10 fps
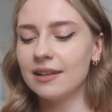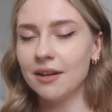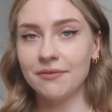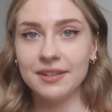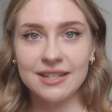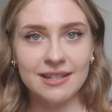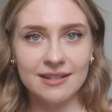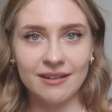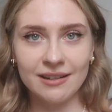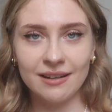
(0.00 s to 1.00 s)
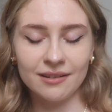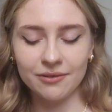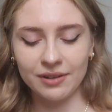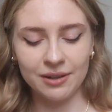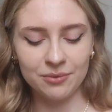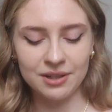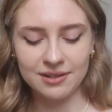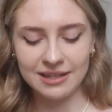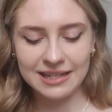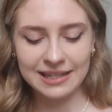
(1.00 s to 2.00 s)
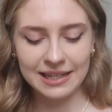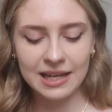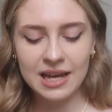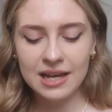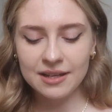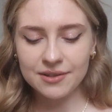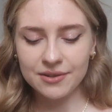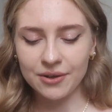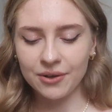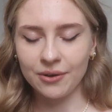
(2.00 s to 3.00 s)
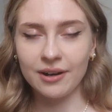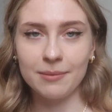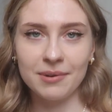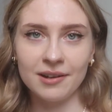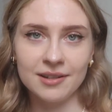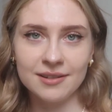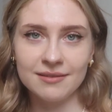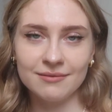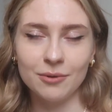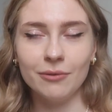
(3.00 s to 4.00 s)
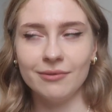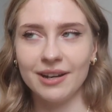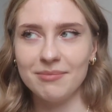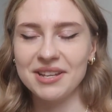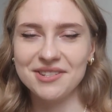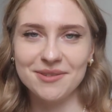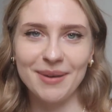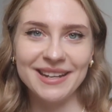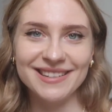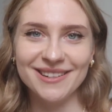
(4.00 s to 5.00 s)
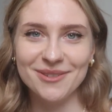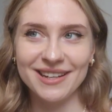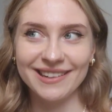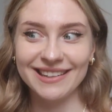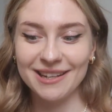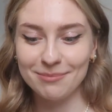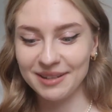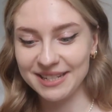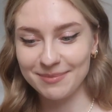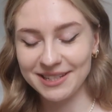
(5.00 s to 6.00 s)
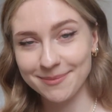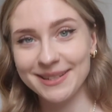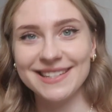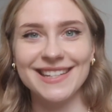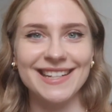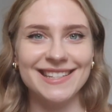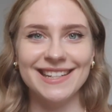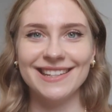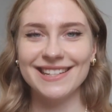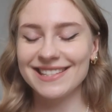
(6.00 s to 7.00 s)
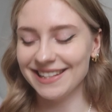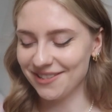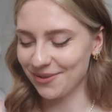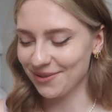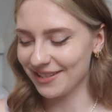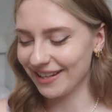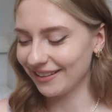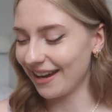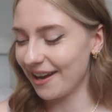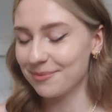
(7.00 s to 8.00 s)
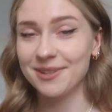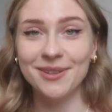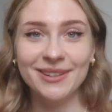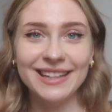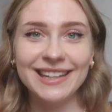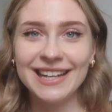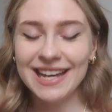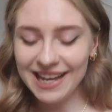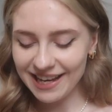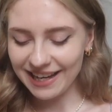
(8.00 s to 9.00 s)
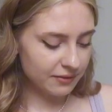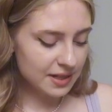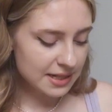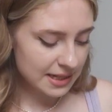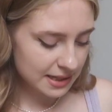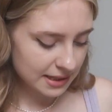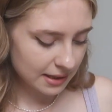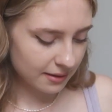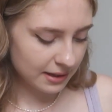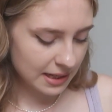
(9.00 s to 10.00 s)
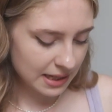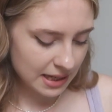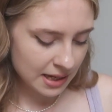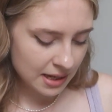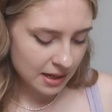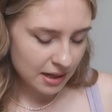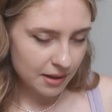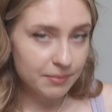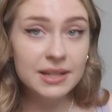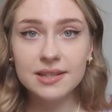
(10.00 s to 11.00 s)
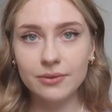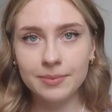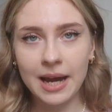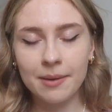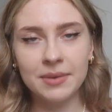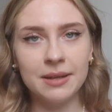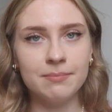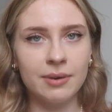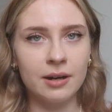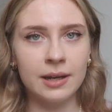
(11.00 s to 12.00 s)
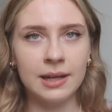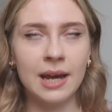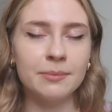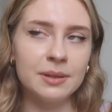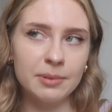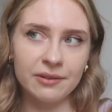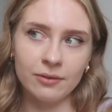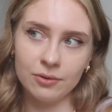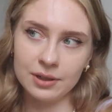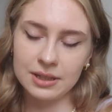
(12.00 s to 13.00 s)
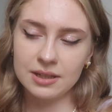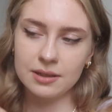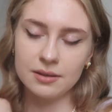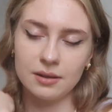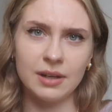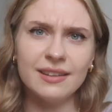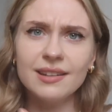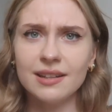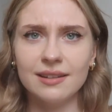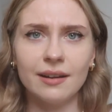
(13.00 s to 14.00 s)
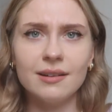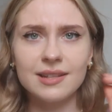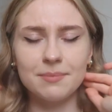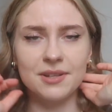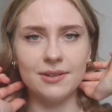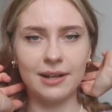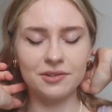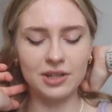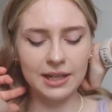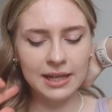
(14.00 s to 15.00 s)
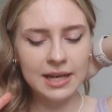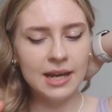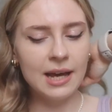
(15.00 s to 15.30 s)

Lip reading: loved this design and I really wanted to knit it, so I messaged Maddie and I was like, can I please test knit this? And she was like, absolutely. I've knitted the Mixture of Cami by Handmade by Florence, I think in the last episode actually.